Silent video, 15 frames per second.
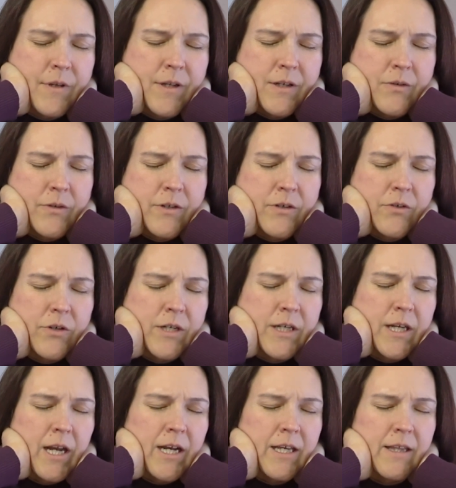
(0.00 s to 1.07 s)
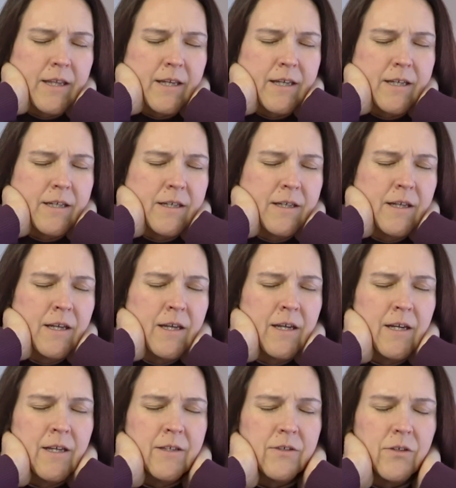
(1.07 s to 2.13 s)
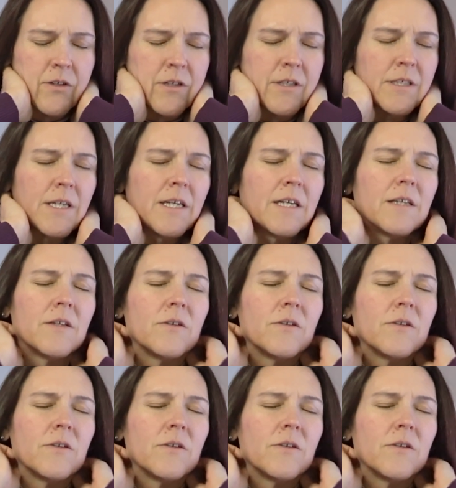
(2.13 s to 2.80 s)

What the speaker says: I don't want to crank anything. So I'm going to take